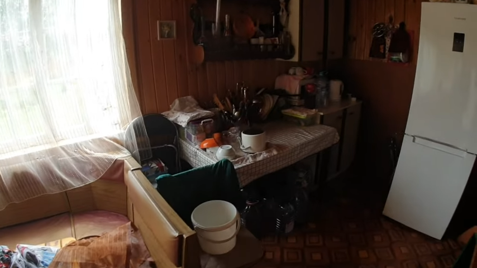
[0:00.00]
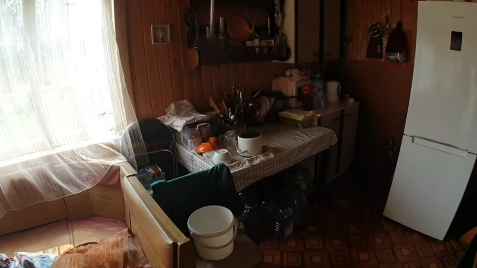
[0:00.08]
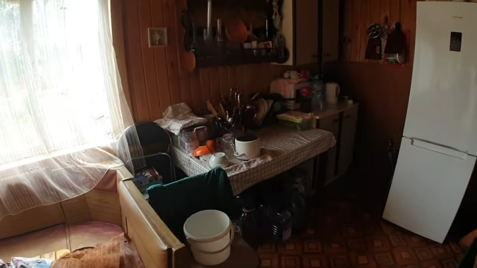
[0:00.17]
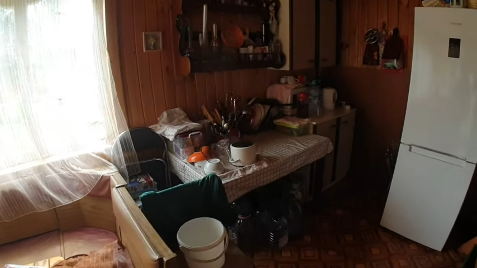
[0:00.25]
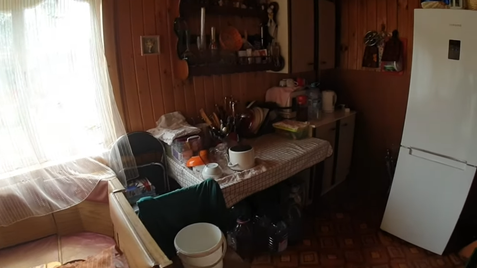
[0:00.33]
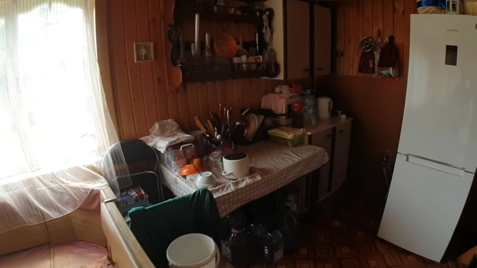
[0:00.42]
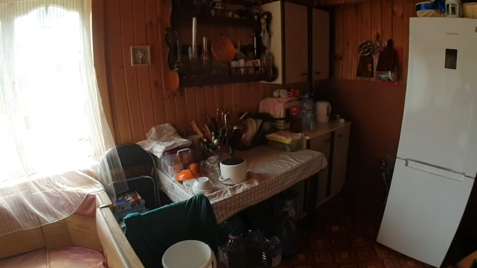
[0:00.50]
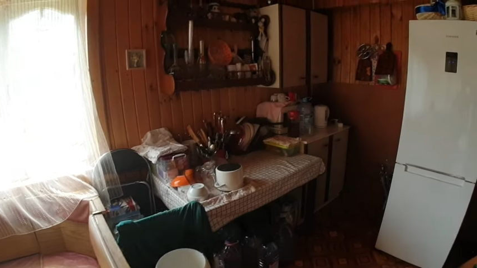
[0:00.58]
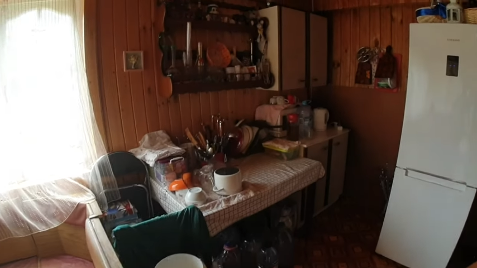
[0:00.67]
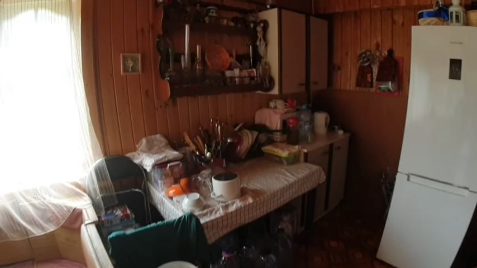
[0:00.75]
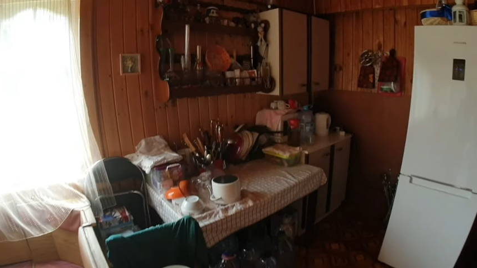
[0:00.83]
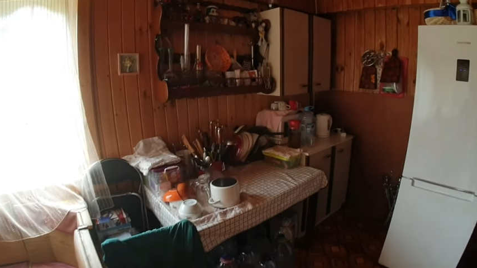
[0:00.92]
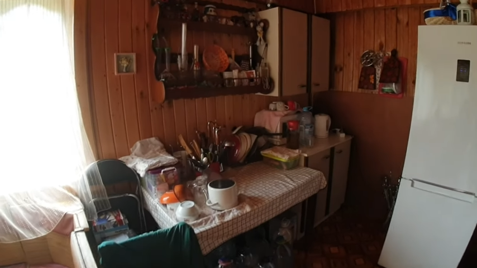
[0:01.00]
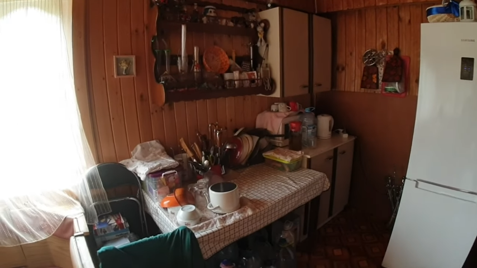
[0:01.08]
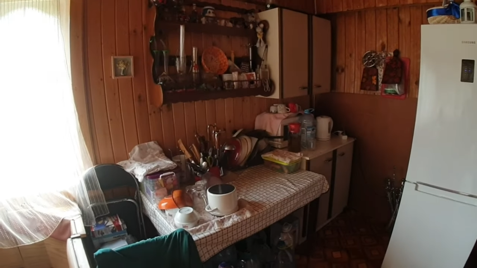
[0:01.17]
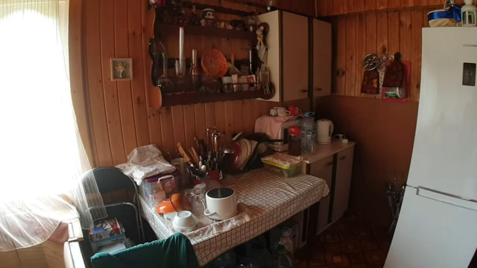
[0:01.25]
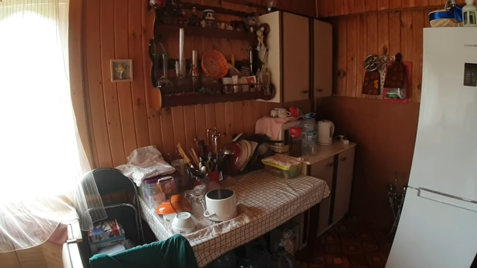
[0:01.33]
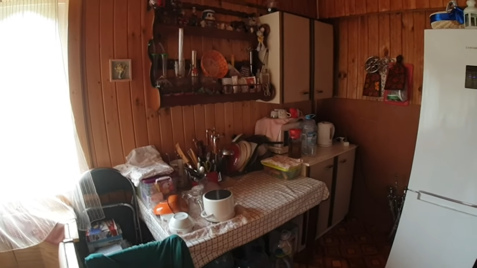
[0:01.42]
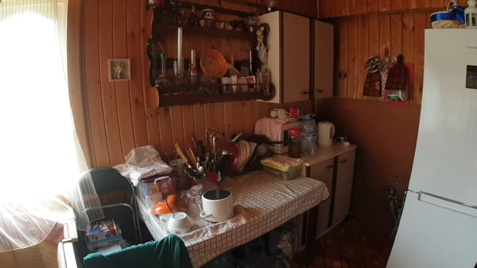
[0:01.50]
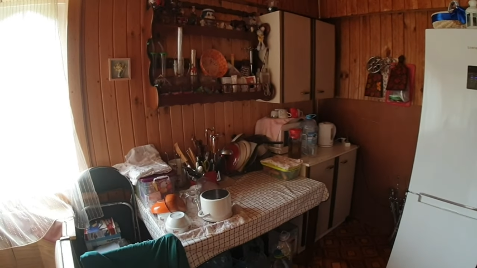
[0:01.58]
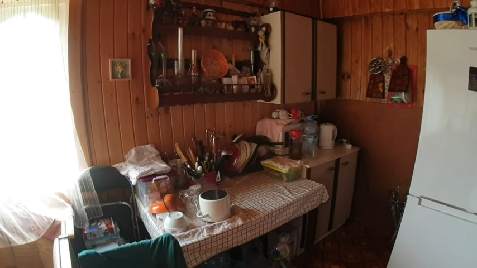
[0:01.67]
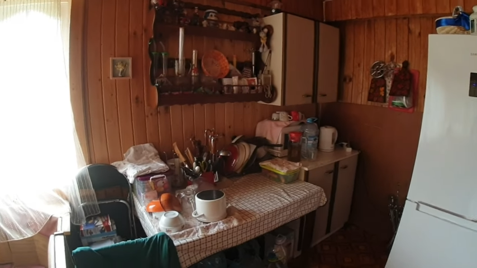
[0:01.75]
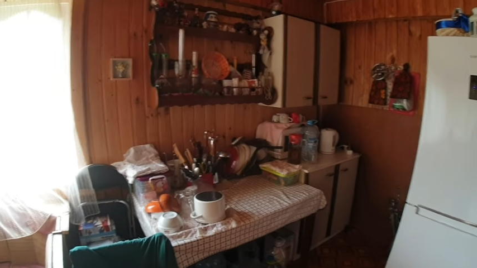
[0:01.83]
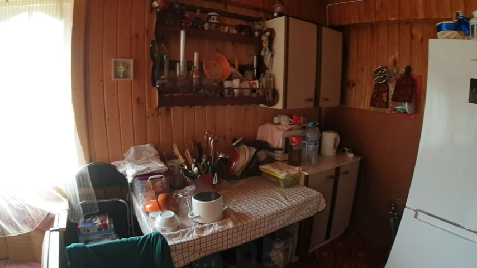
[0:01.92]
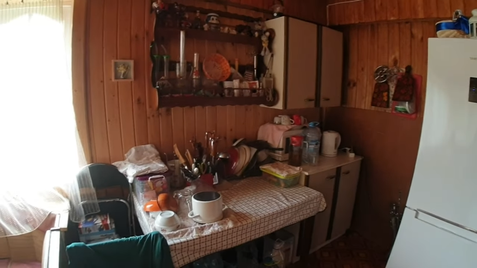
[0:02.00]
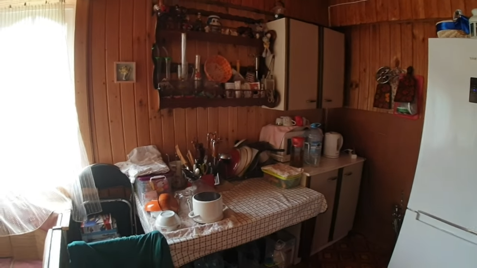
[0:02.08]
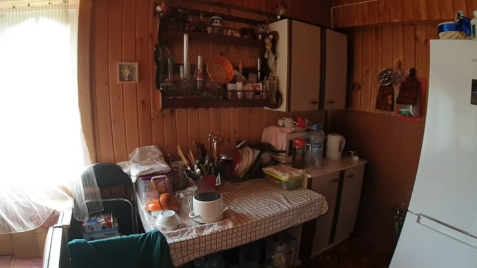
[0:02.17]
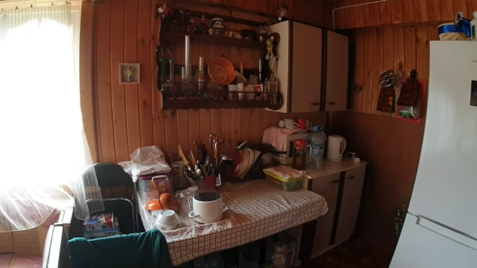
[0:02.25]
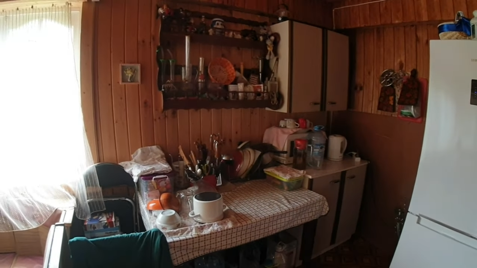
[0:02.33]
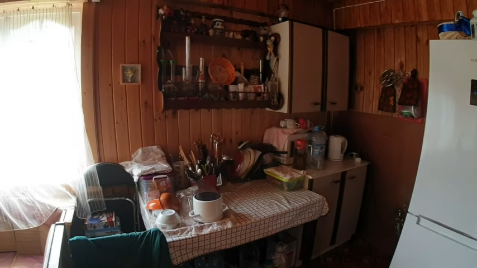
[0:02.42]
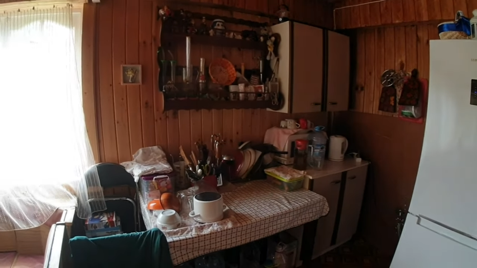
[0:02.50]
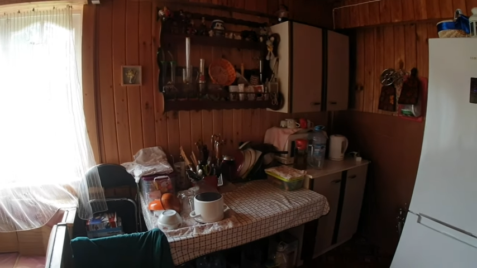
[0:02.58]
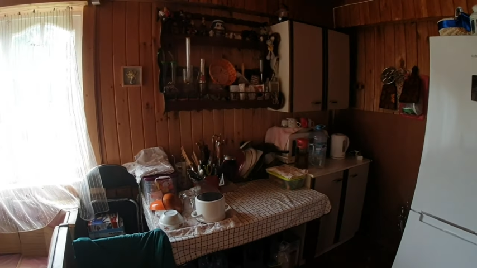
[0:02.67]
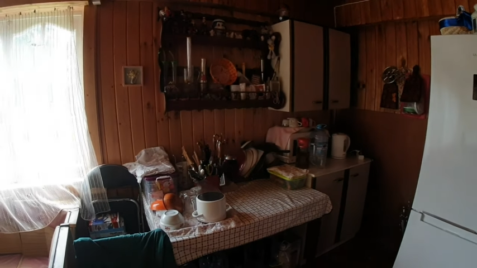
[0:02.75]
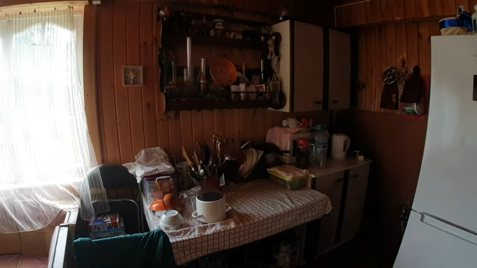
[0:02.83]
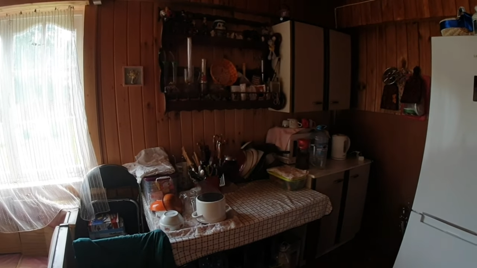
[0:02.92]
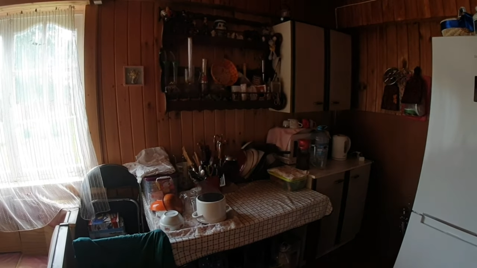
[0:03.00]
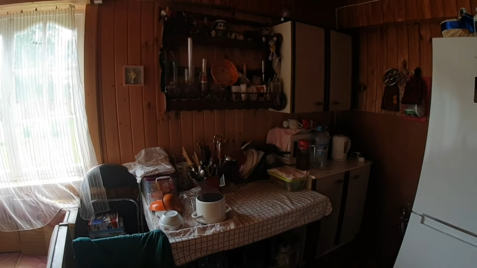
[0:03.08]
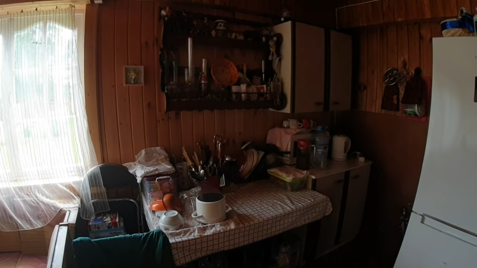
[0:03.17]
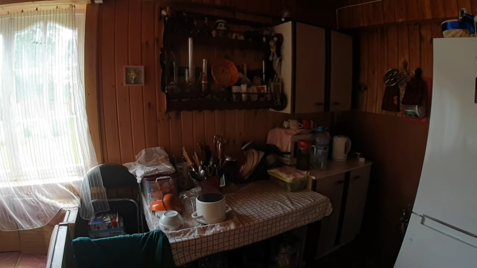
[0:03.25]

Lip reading: [unreadable: no face in view]